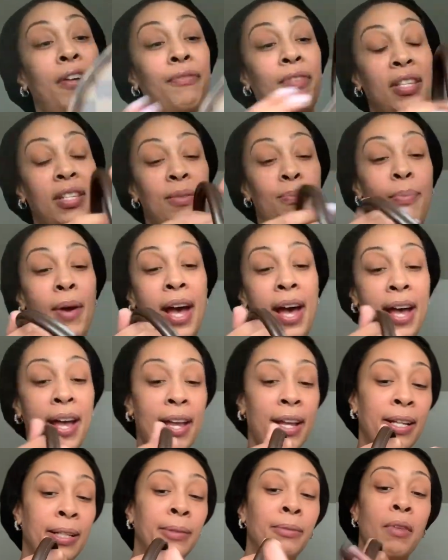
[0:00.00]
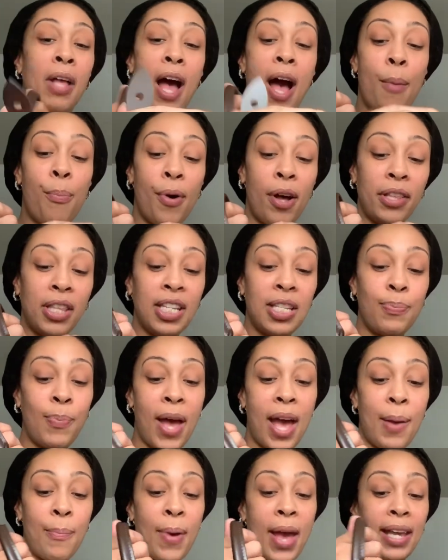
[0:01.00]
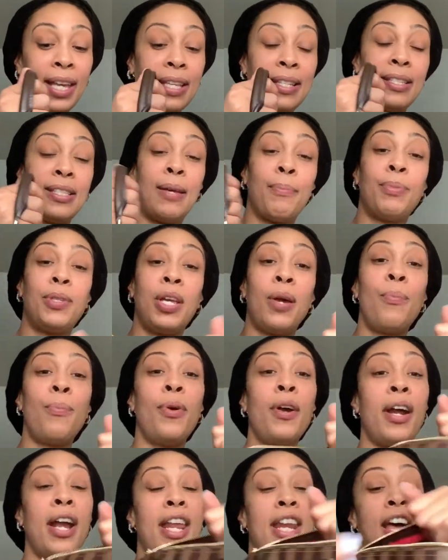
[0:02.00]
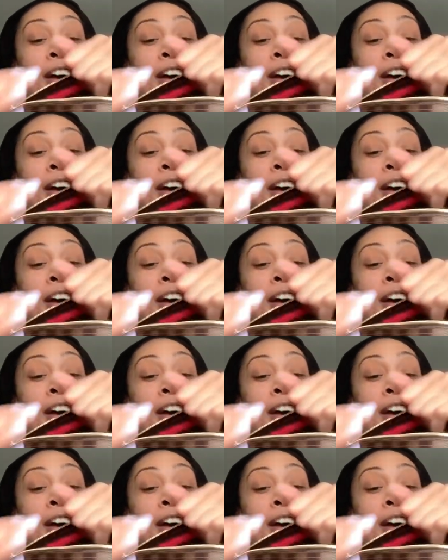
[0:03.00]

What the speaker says: this bag. I bought this bag back in September and